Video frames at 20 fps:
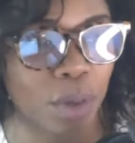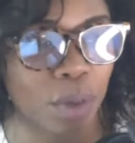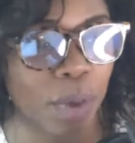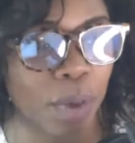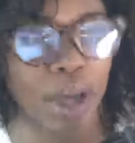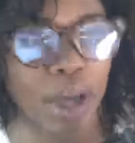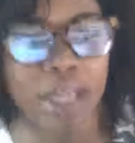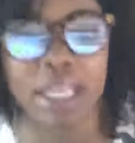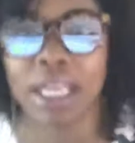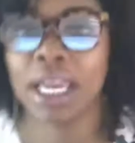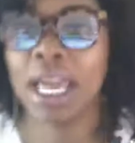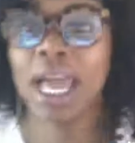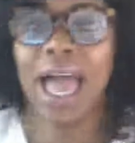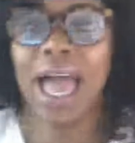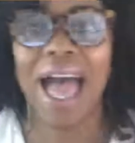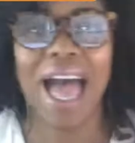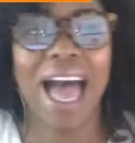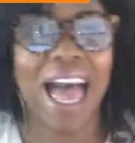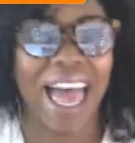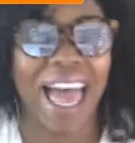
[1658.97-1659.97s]
party?
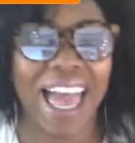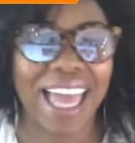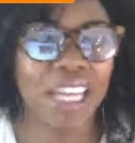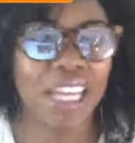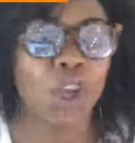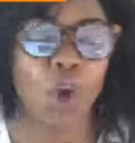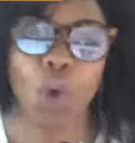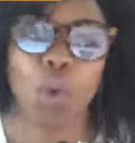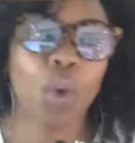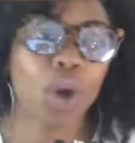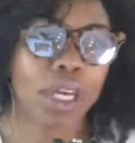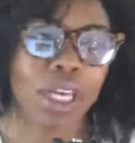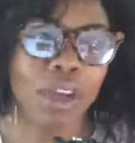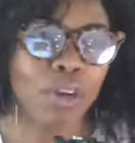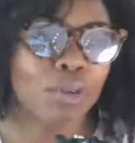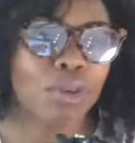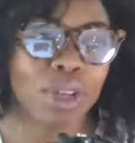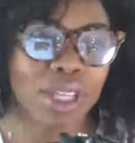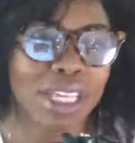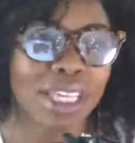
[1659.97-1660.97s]
No one
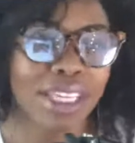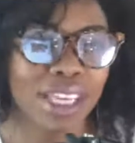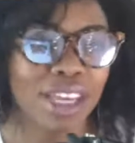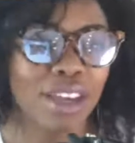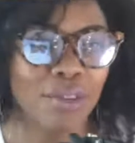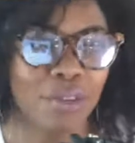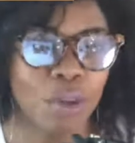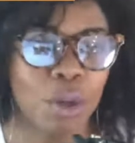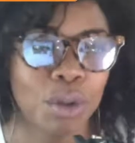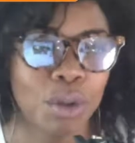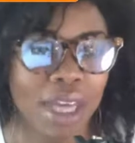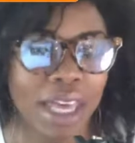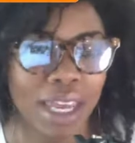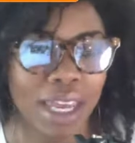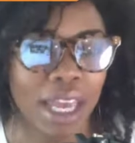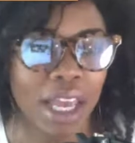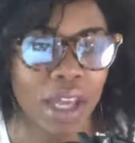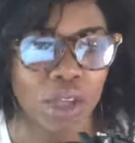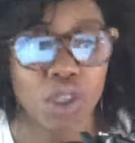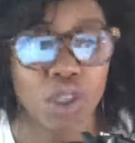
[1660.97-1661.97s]
can really give you
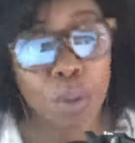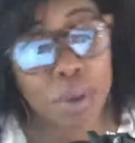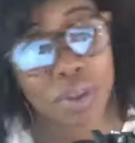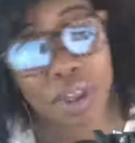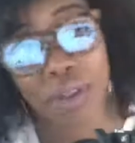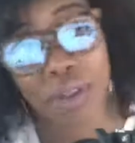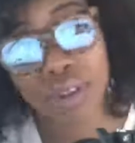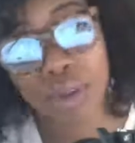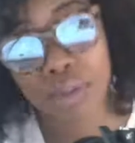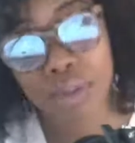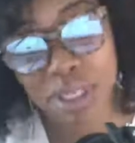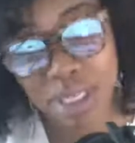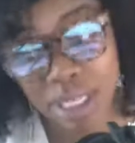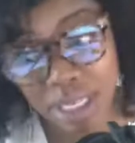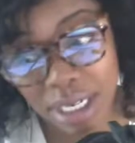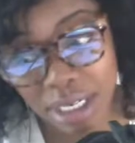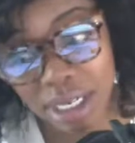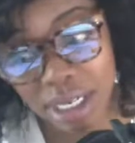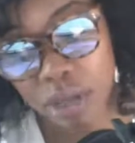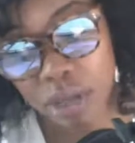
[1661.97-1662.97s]
that answer without them
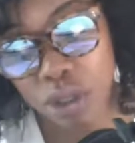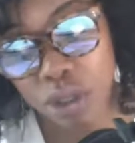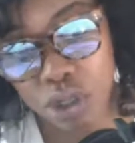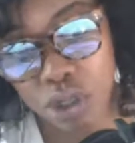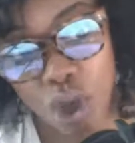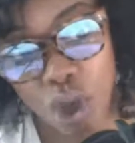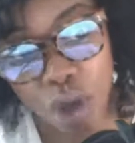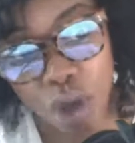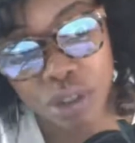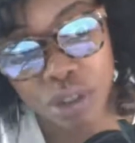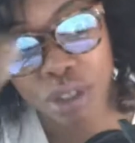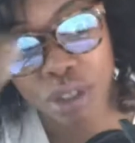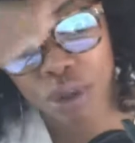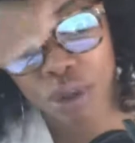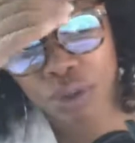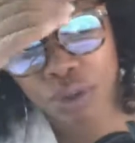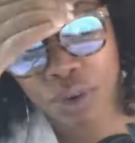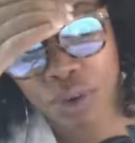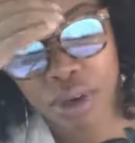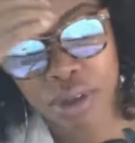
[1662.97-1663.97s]
sitting down to talk to
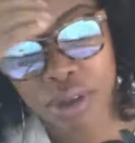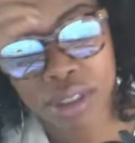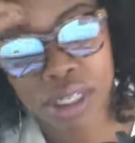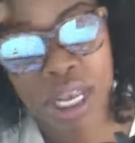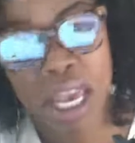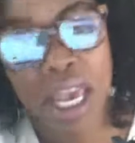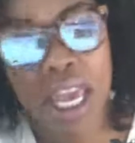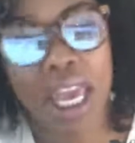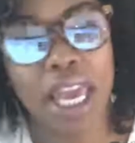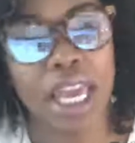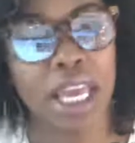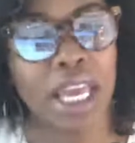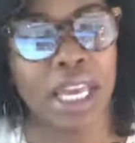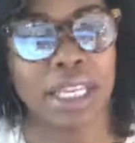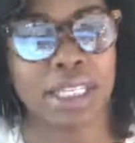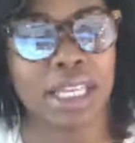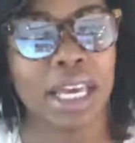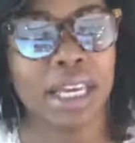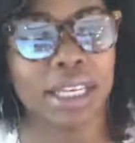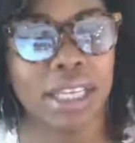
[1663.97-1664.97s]
you first.
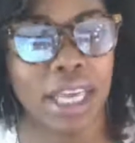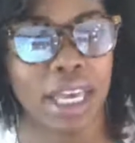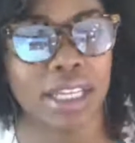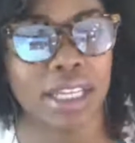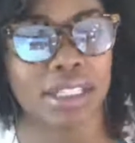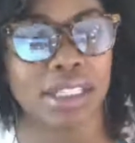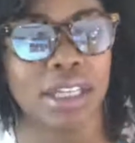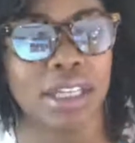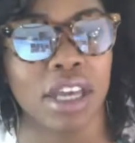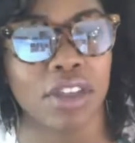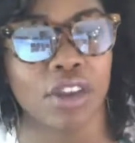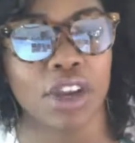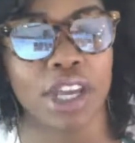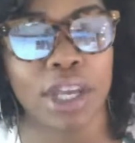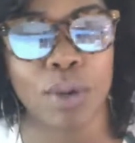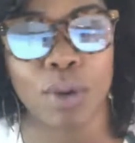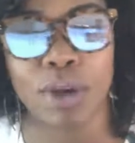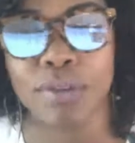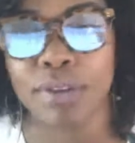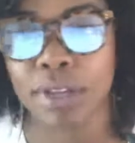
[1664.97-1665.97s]
It's another
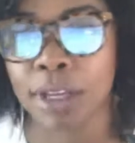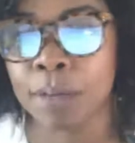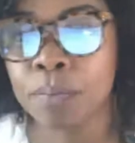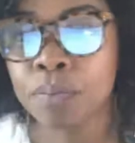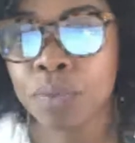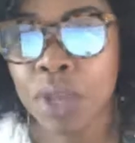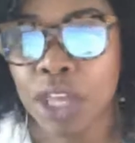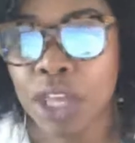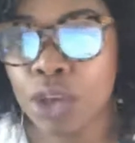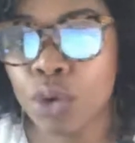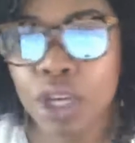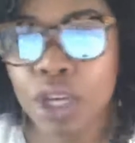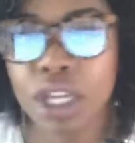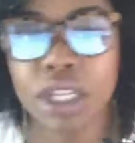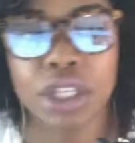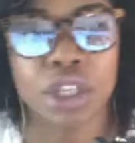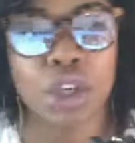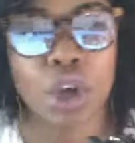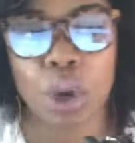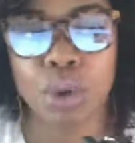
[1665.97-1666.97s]
equivalent. You
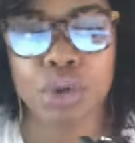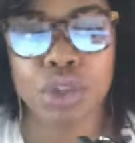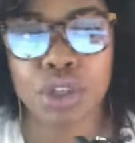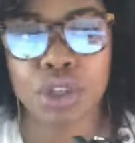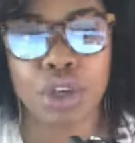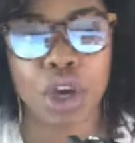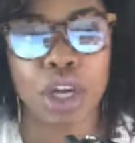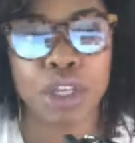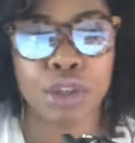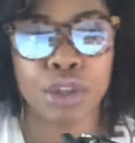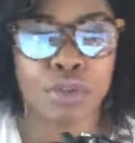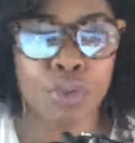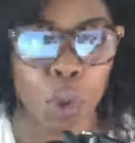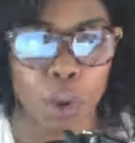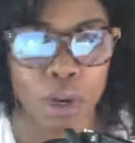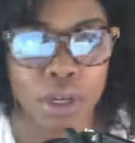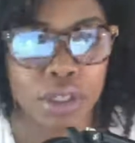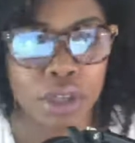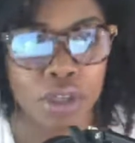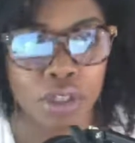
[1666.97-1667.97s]
couldn't go to a
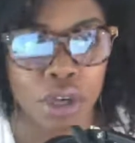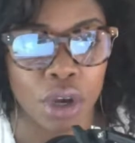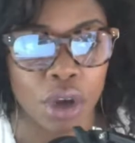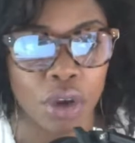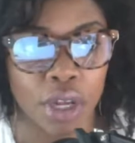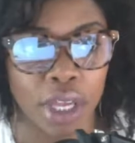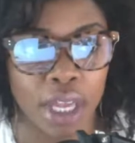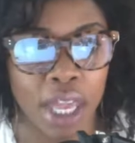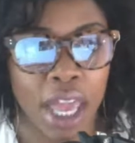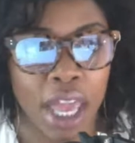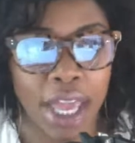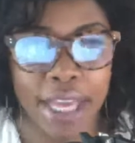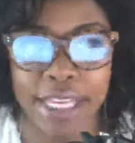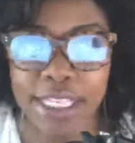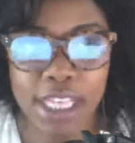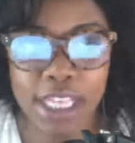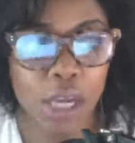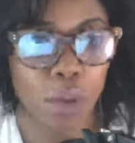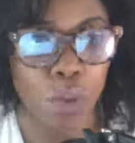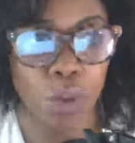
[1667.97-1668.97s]
divorce attorney and
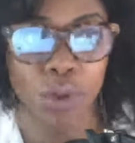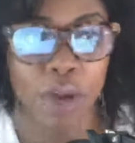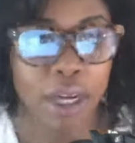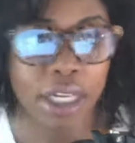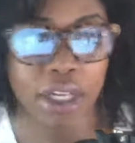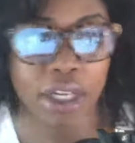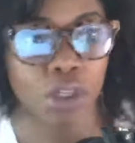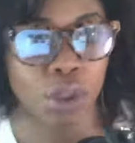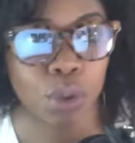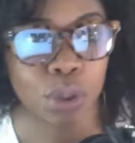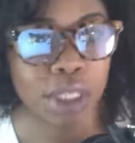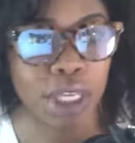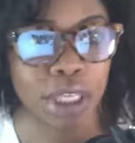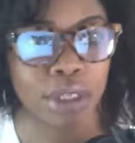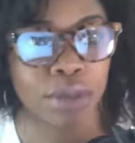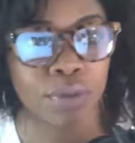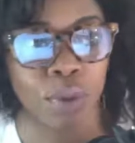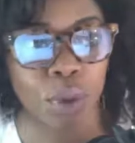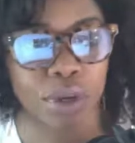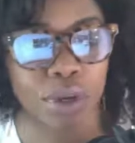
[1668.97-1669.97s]
say, what do I need to do to
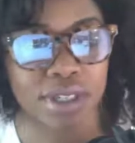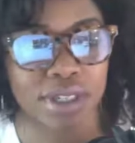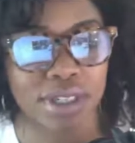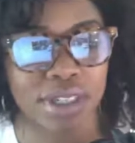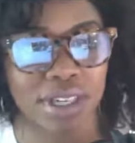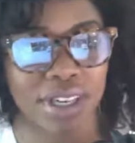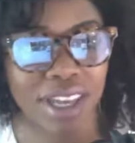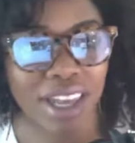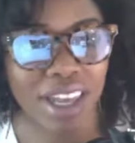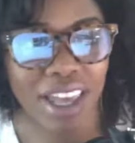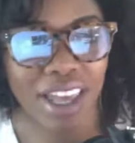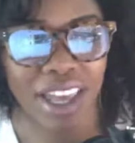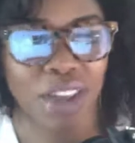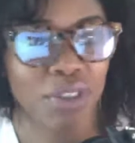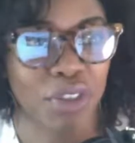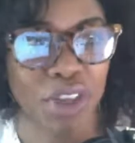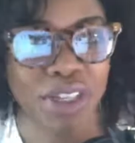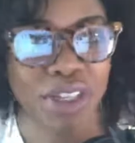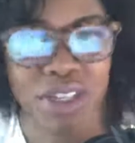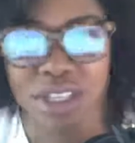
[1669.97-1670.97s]
get divorced?
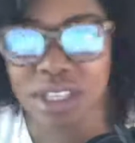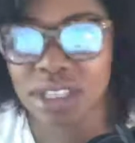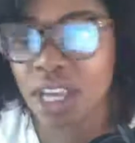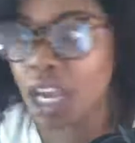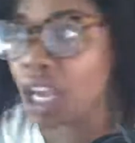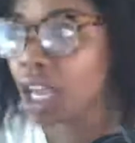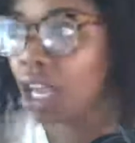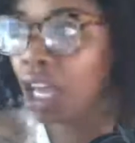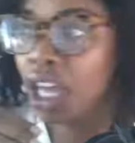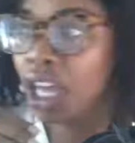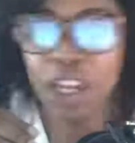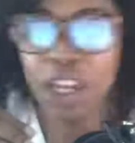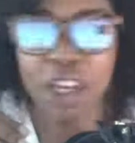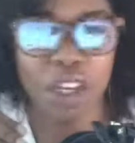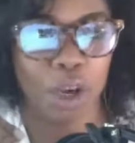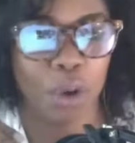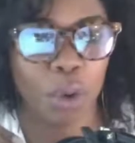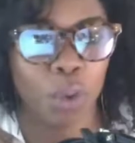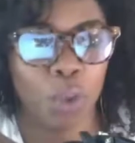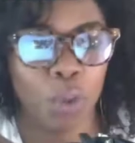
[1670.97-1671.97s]
And then just say,
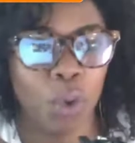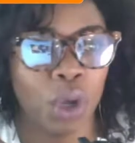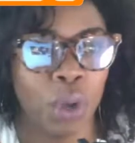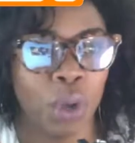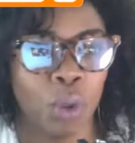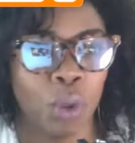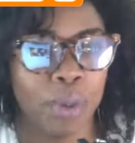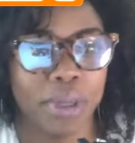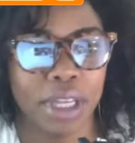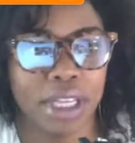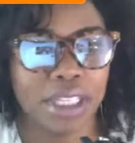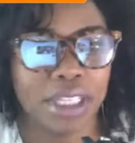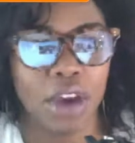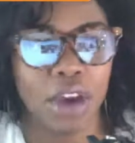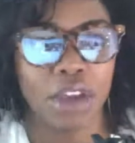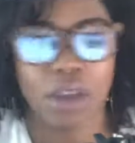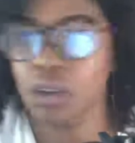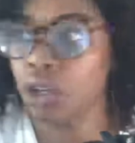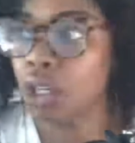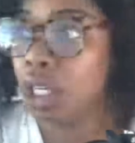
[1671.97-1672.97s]
what would they
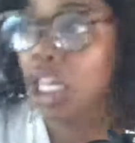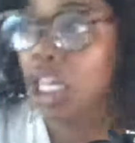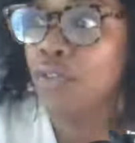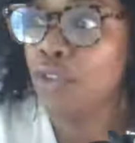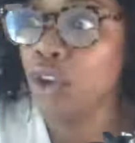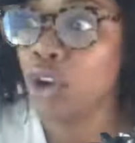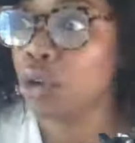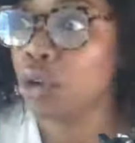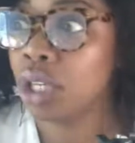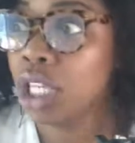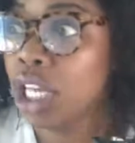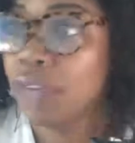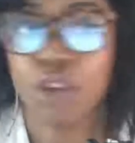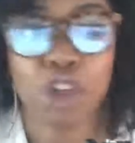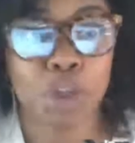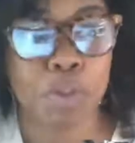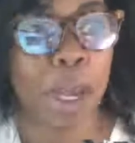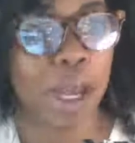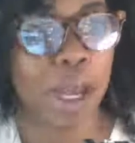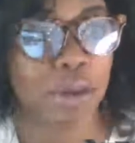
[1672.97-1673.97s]
tell you? Leave your
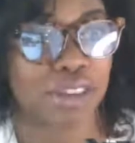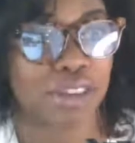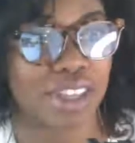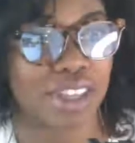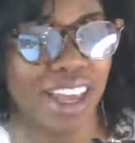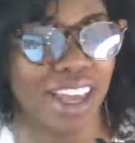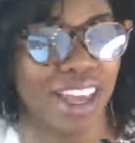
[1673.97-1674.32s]
spouse,